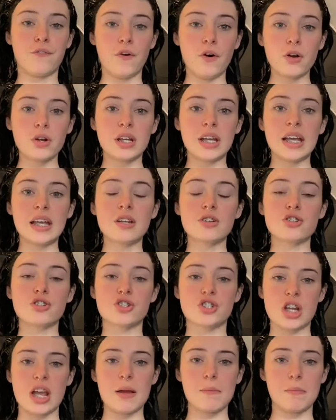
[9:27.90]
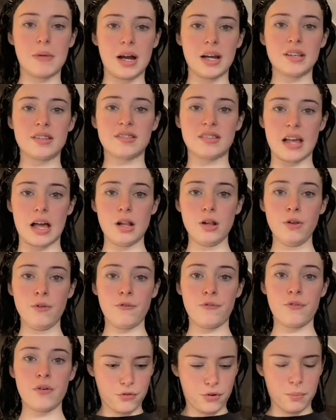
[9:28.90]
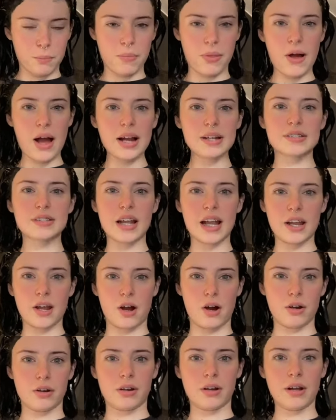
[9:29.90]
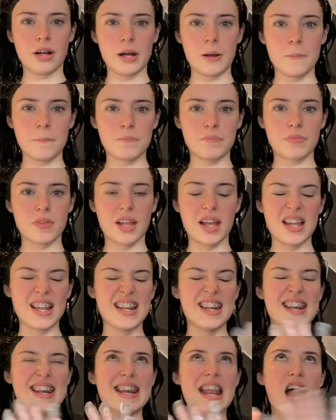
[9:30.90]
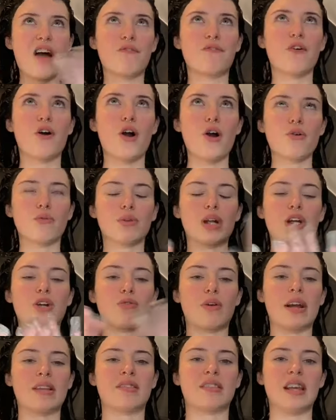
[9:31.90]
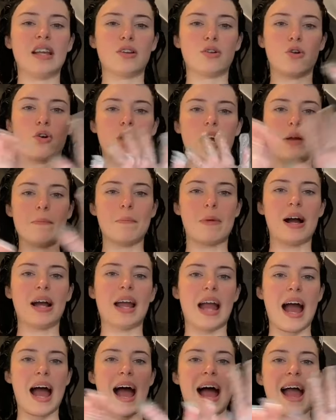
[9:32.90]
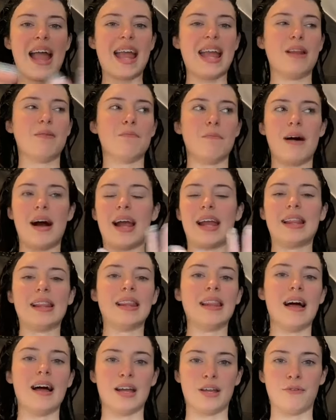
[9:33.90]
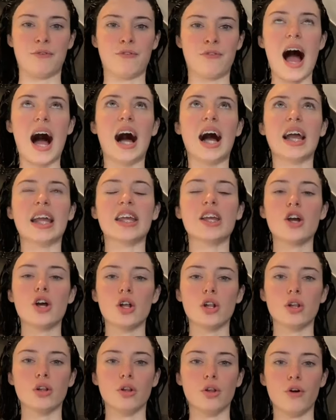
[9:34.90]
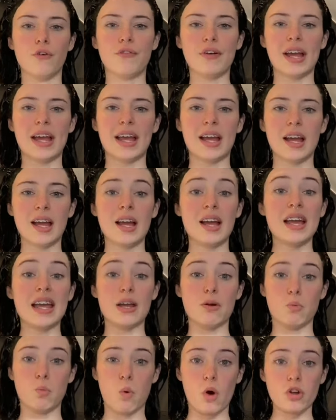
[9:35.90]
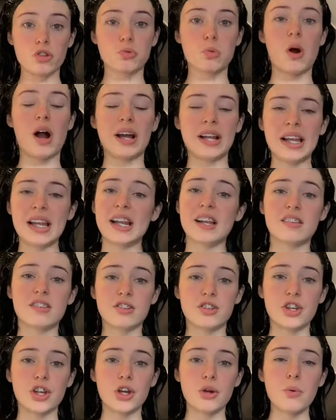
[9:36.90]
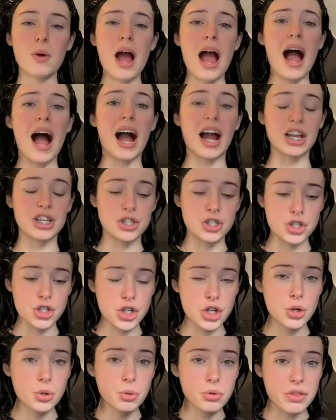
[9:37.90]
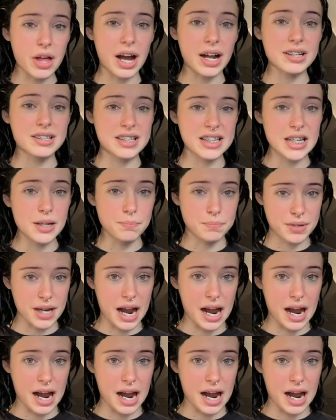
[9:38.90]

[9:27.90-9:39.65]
fucking shit myself from that day on. Never regretted cutting my hair in my life. I love it. It was what I needed to do. I knew that deep